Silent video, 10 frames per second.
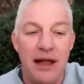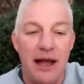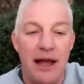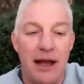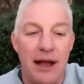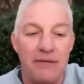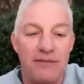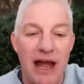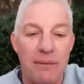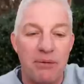Uh,
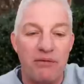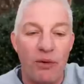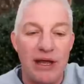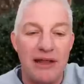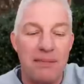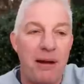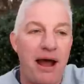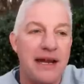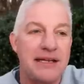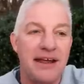flop with 48 in the
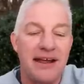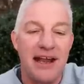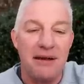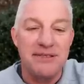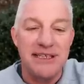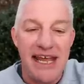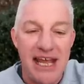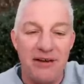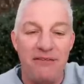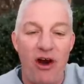pot comes
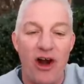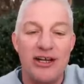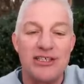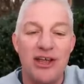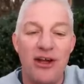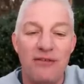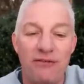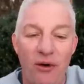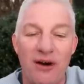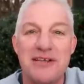King of Hearts,
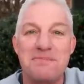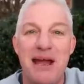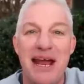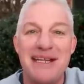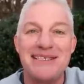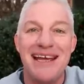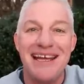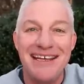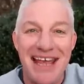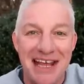Four of Spades,
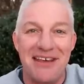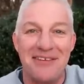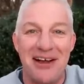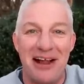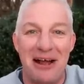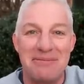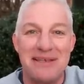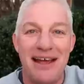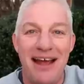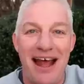King of Clubs.
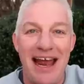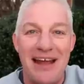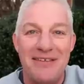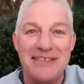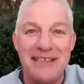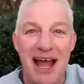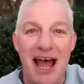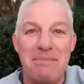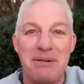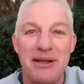I have a
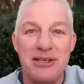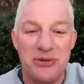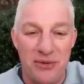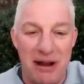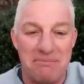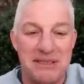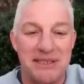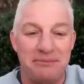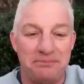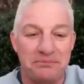top
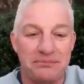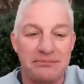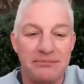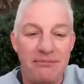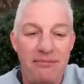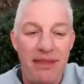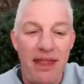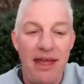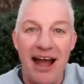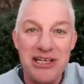trips.
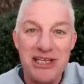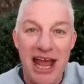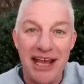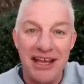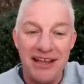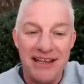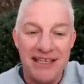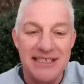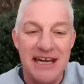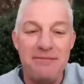I check.
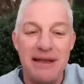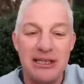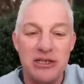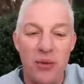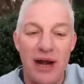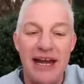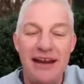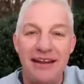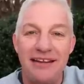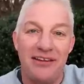Steve makes it
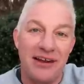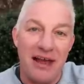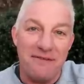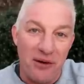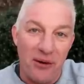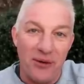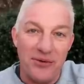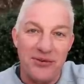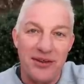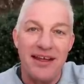20. The other guy
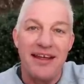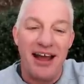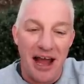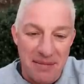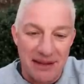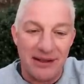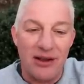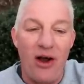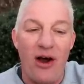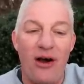folds. I make the
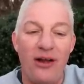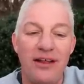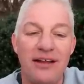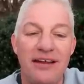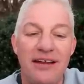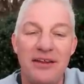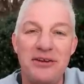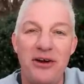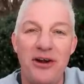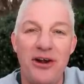call, the
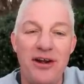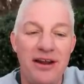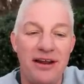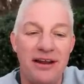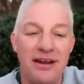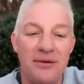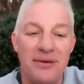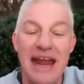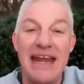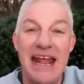turn,
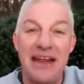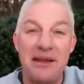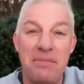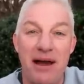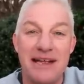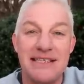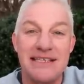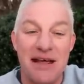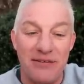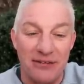with 88 in the pot is a
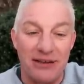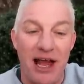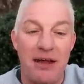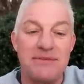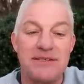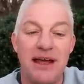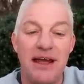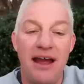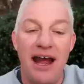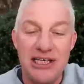seven of clubs.
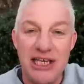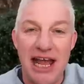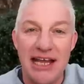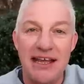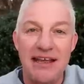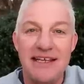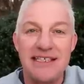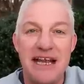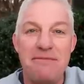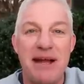I check,
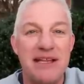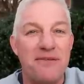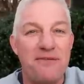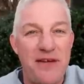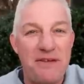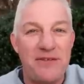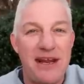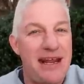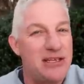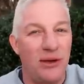Steve bets
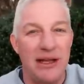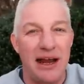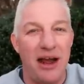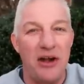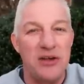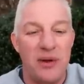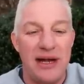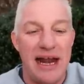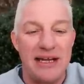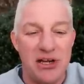50, he's only got
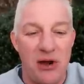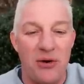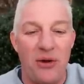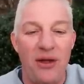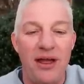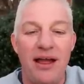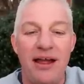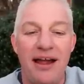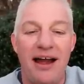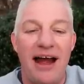128 total.
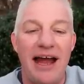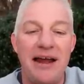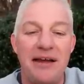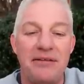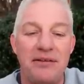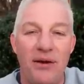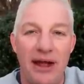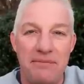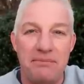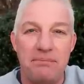I go
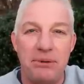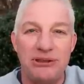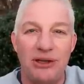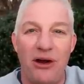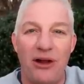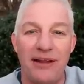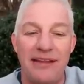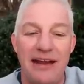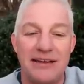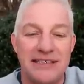ahead and push it all
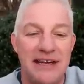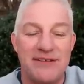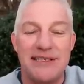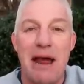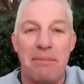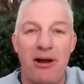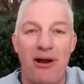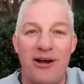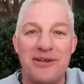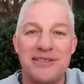in there. Steve snap
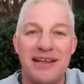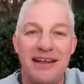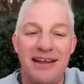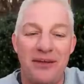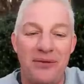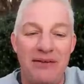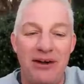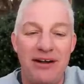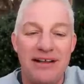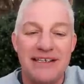calls,
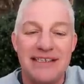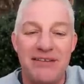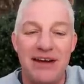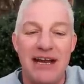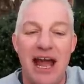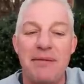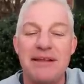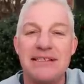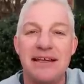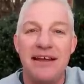river, seven of
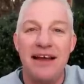diamonds.